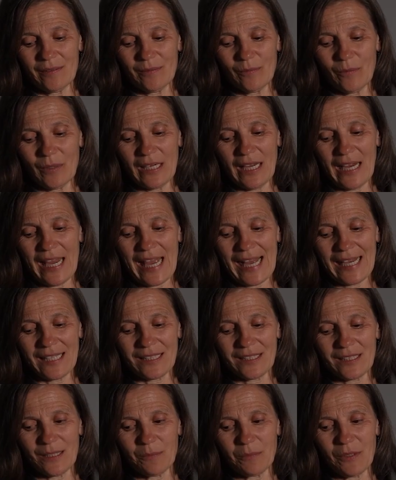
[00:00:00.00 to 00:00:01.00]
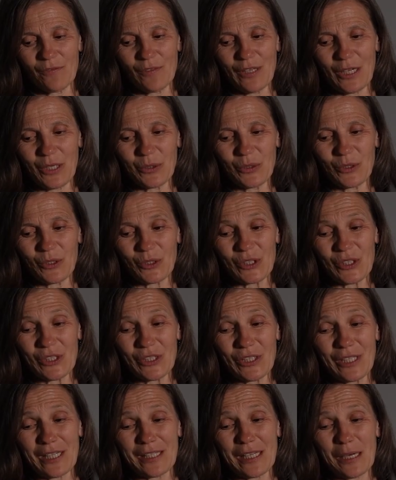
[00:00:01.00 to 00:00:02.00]
when I asked them if they could
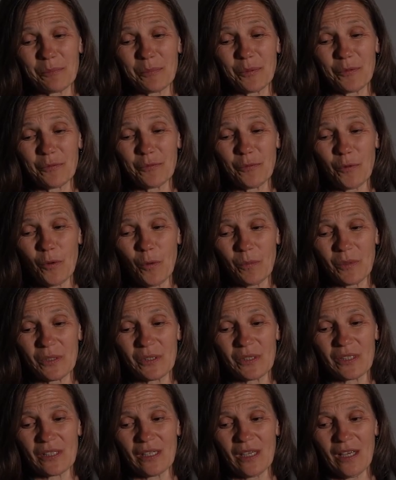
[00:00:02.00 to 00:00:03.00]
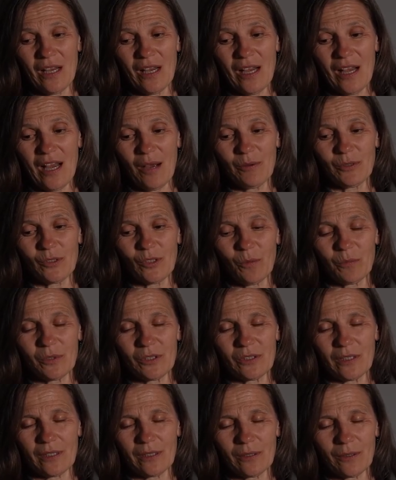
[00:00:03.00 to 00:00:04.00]
consider that performance, I was
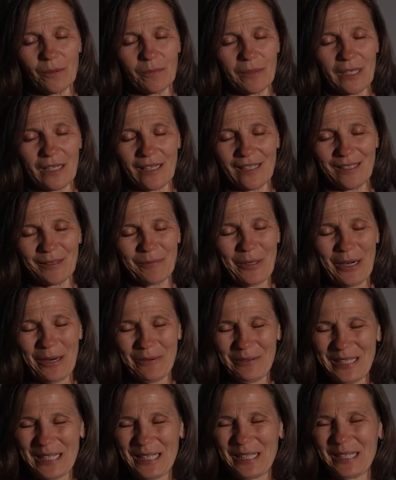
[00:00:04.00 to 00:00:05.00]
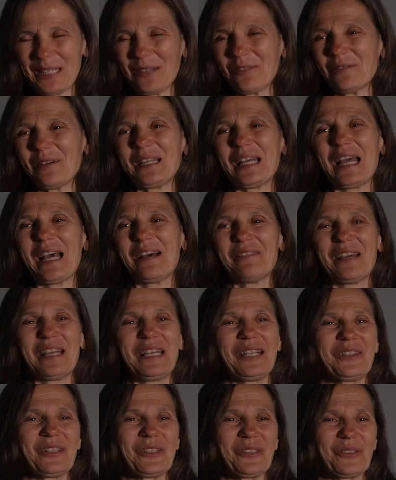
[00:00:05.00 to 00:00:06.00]
almost thinking, oh my God, they probably don't want to have
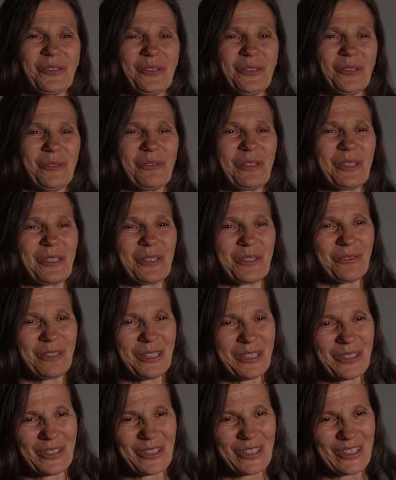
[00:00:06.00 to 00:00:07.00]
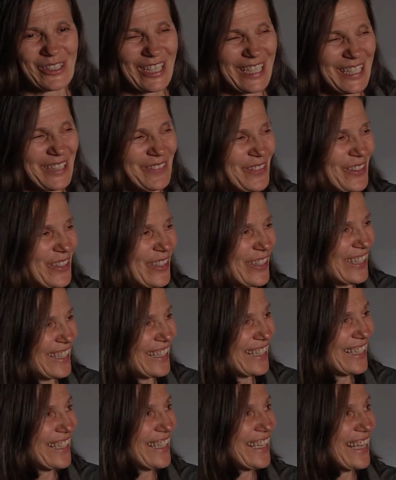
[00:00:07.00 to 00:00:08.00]
anything to do with this research anymore.
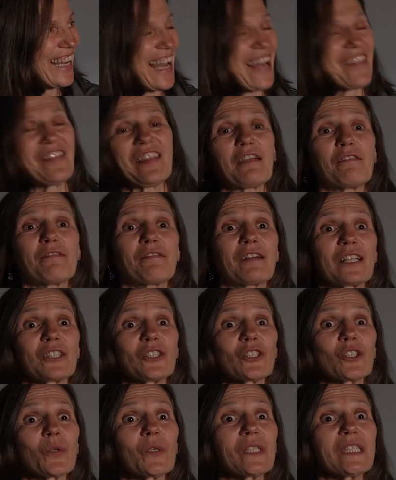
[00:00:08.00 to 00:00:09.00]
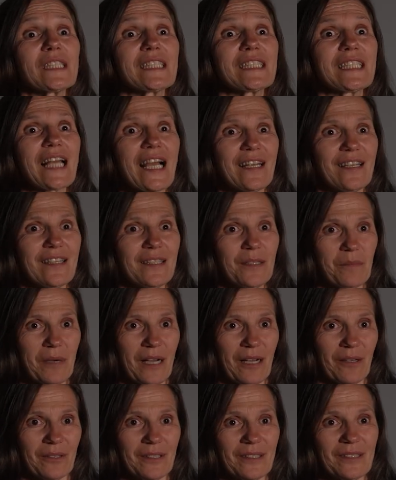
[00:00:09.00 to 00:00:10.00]
And they felt so excited
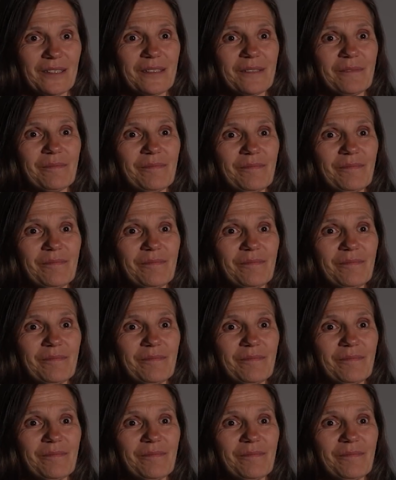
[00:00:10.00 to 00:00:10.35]
about it.